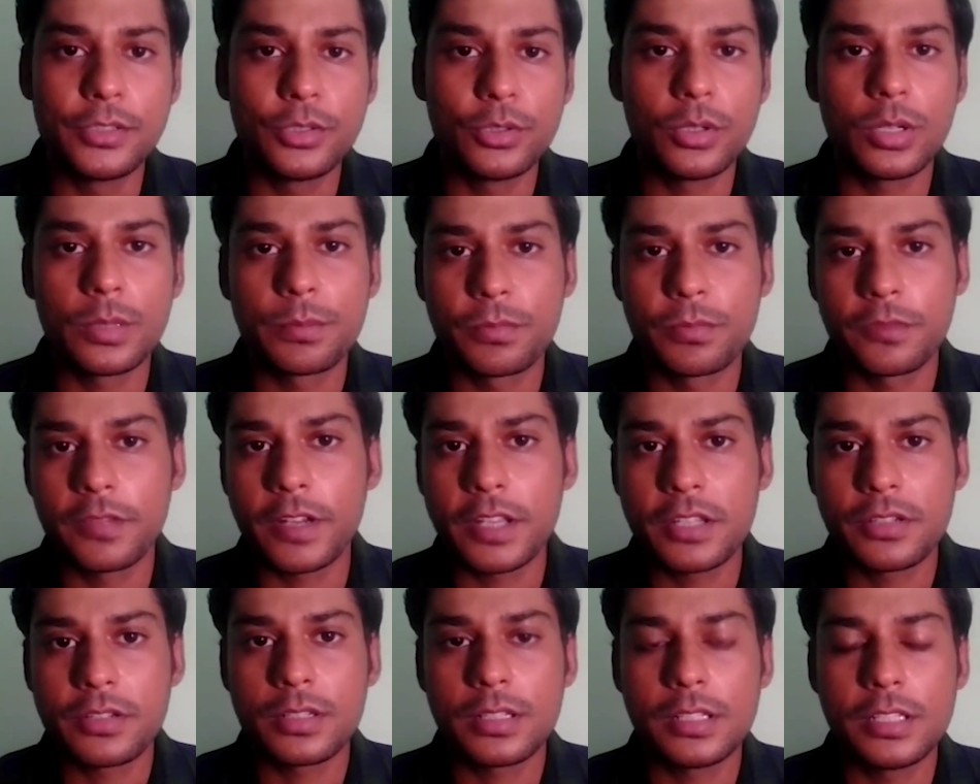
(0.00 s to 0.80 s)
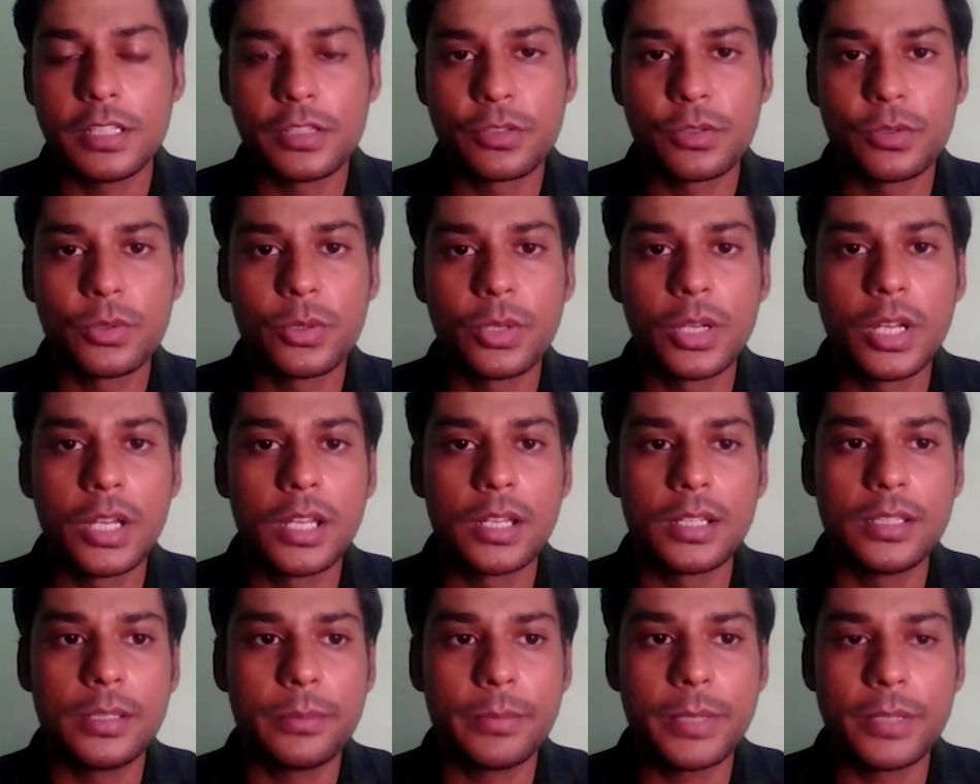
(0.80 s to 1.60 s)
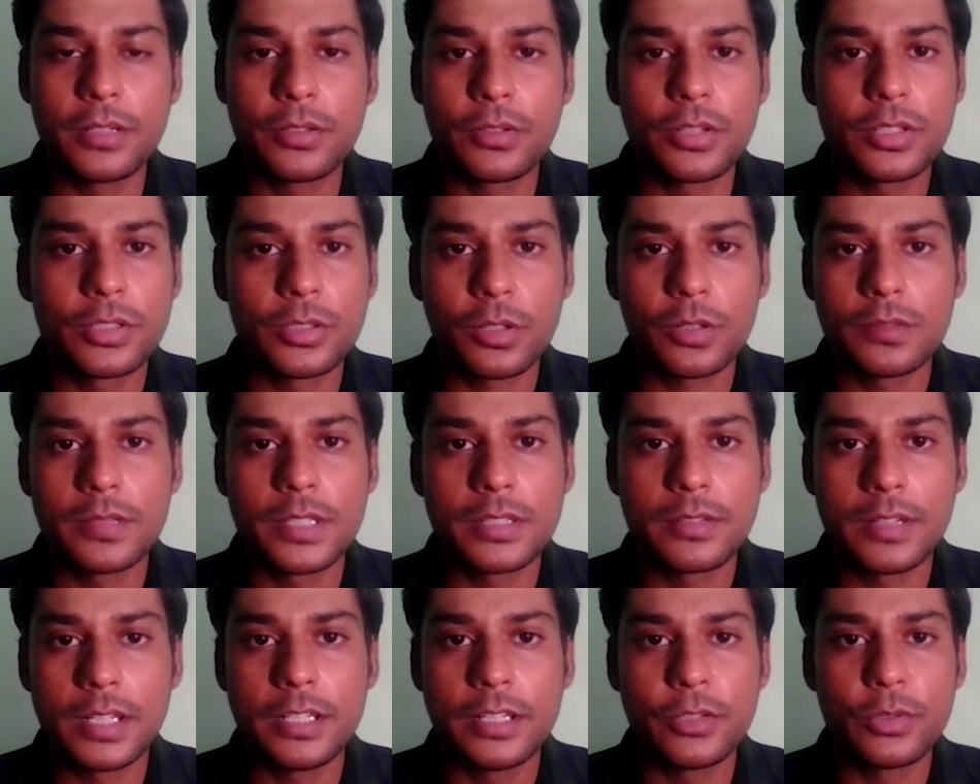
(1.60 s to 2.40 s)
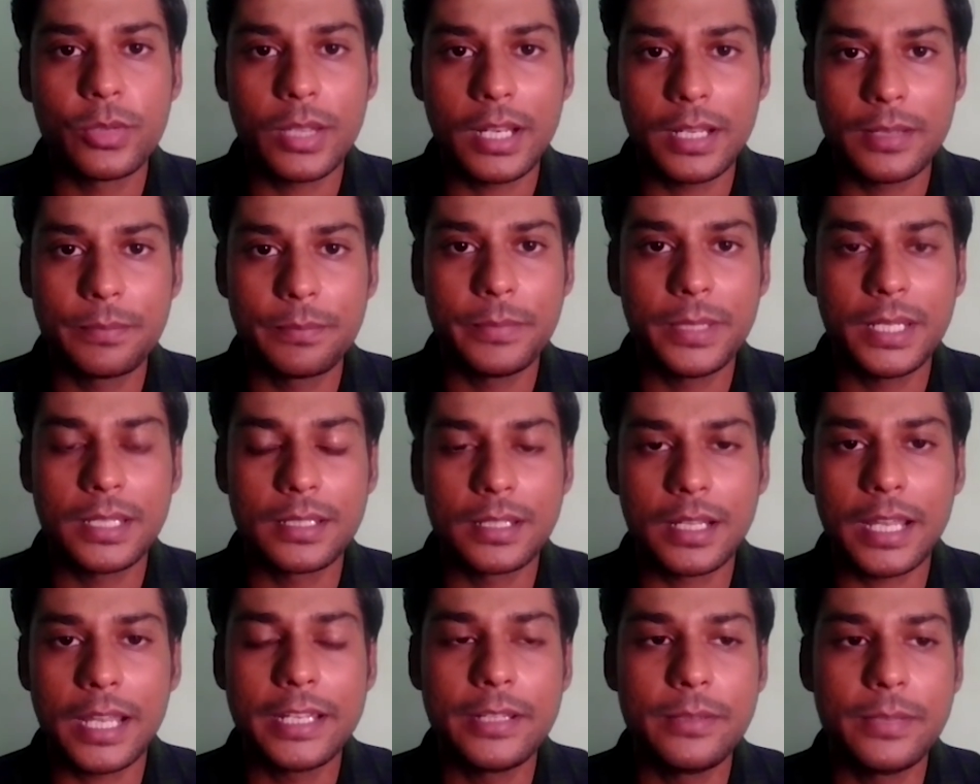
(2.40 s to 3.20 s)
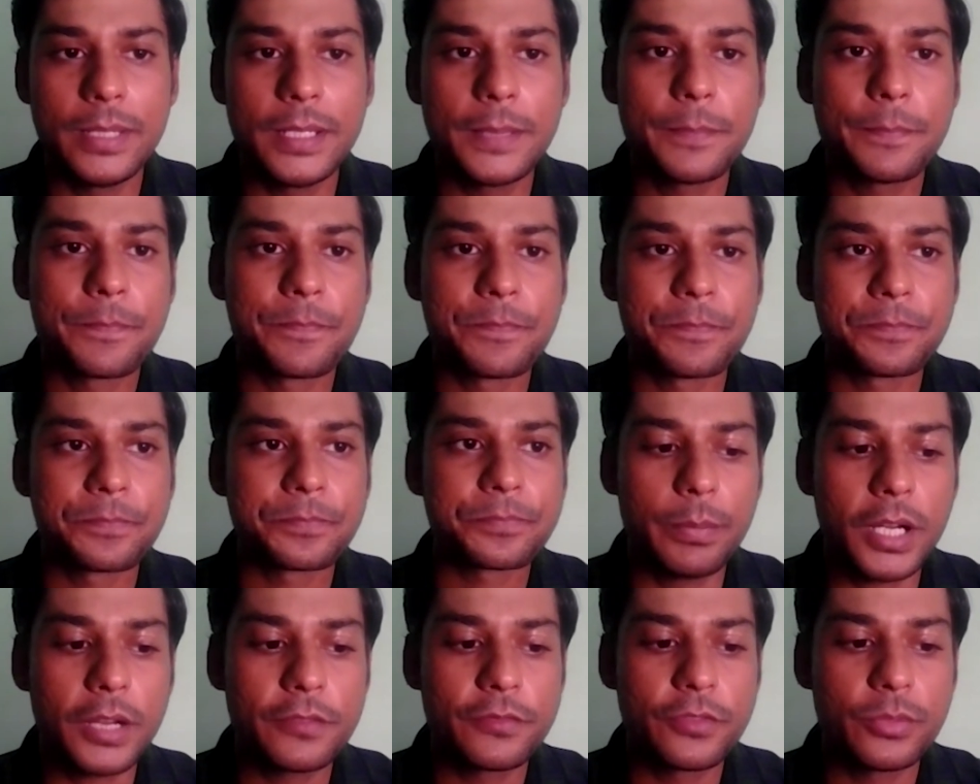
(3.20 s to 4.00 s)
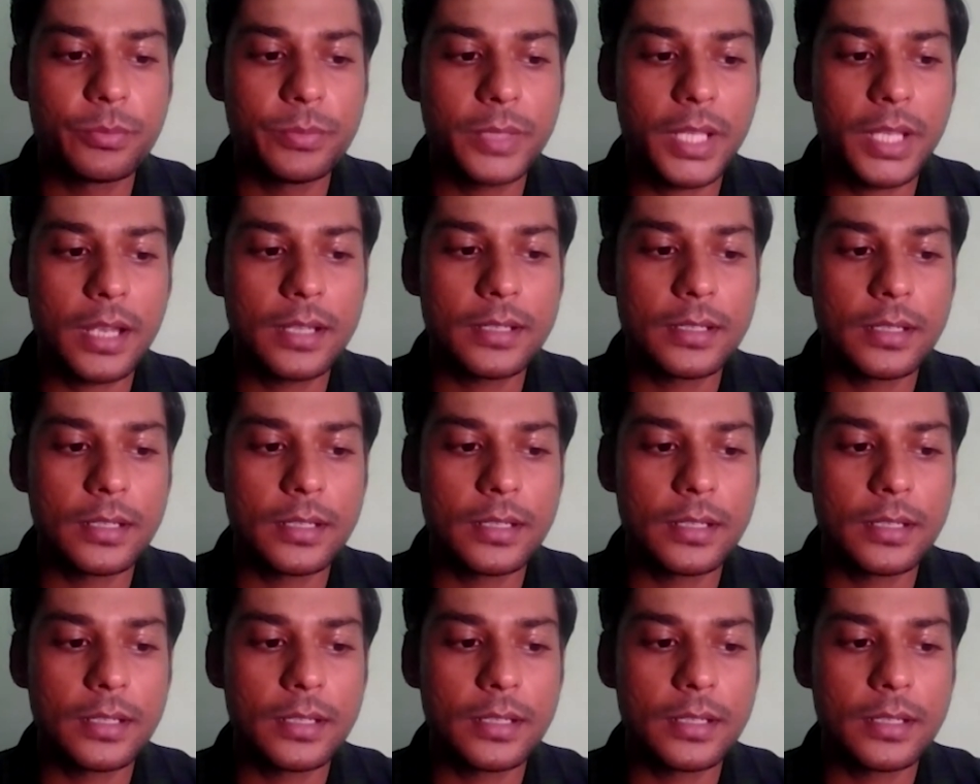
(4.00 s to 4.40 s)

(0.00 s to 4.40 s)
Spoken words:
issue or professional issue, the mentor is always ready to help me and guide me. Apart from